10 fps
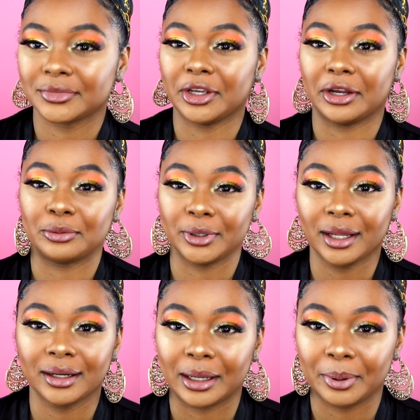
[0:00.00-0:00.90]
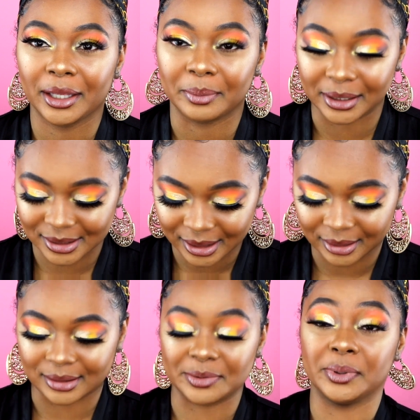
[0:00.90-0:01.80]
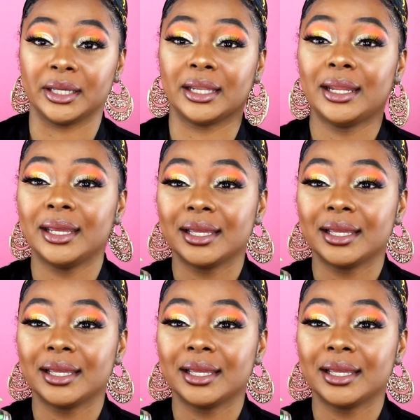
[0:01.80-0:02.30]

y'all, Rihanna not paying me to say this, but